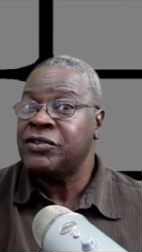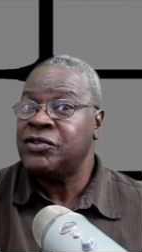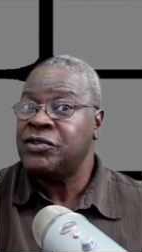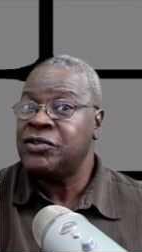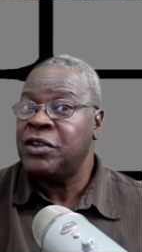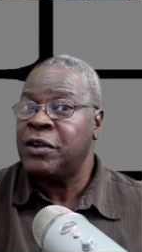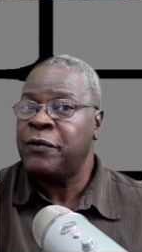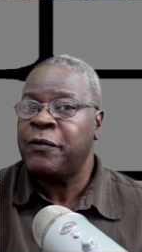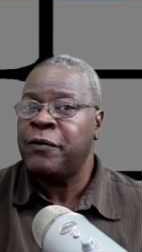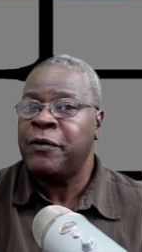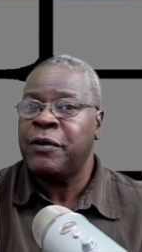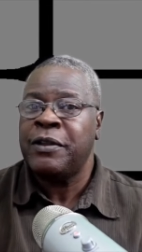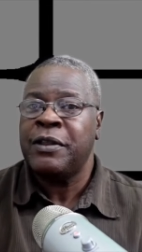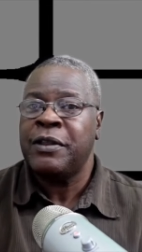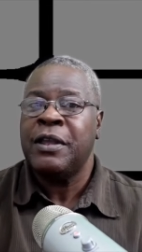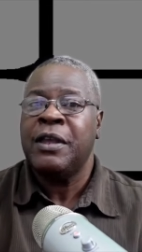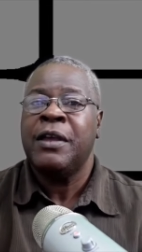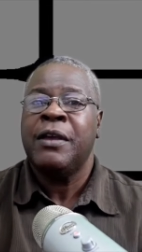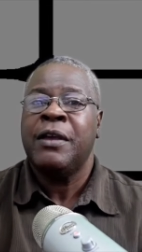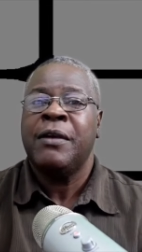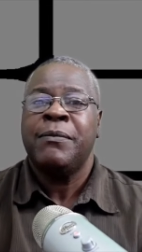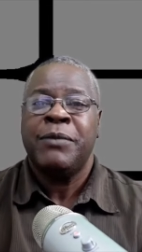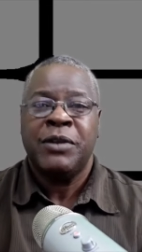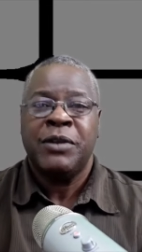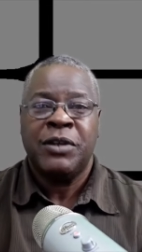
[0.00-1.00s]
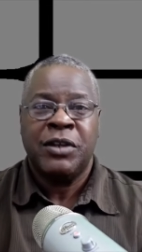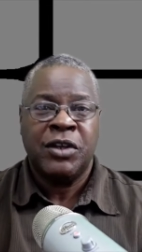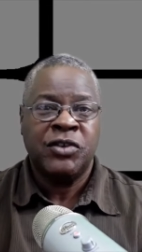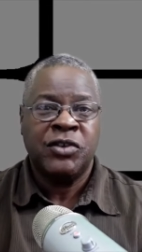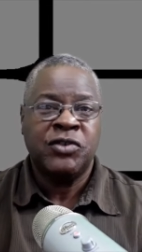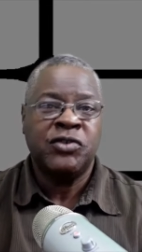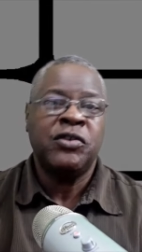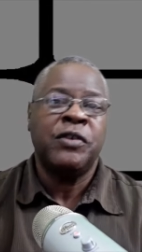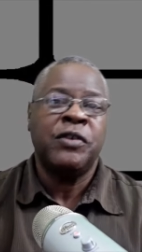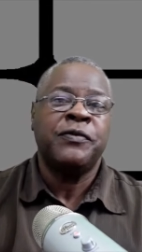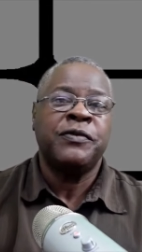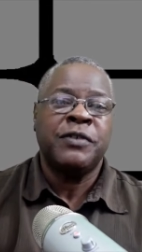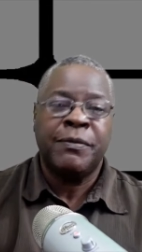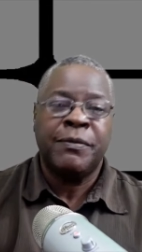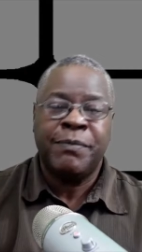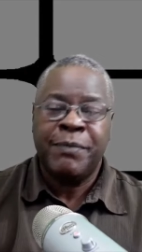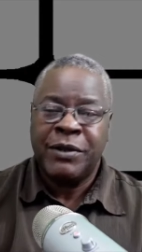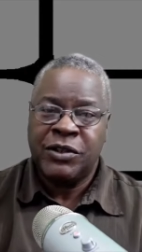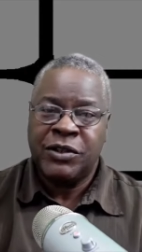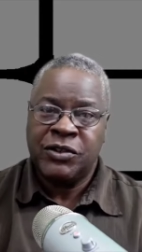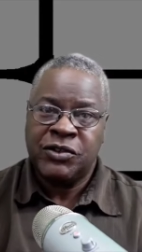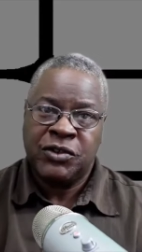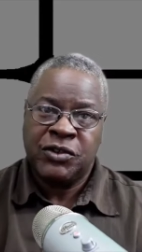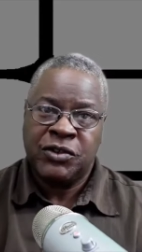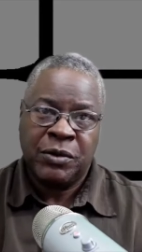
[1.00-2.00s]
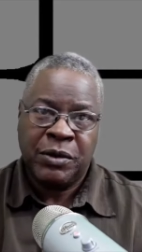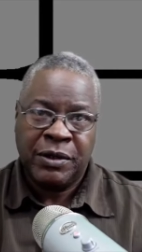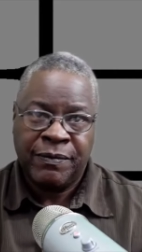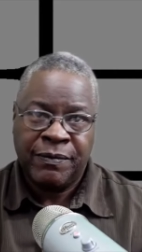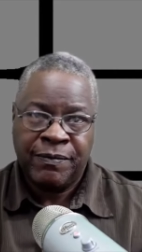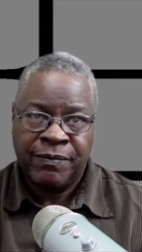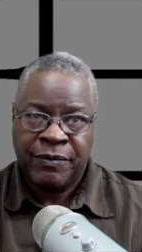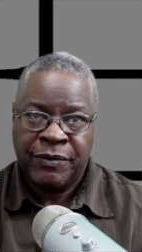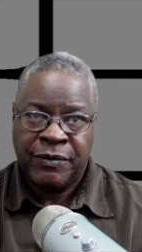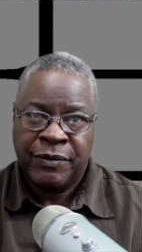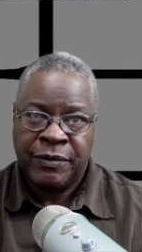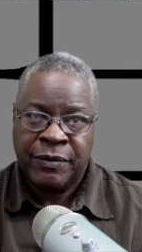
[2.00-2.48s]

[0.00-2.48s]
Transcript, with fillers: different because you've submitted to it.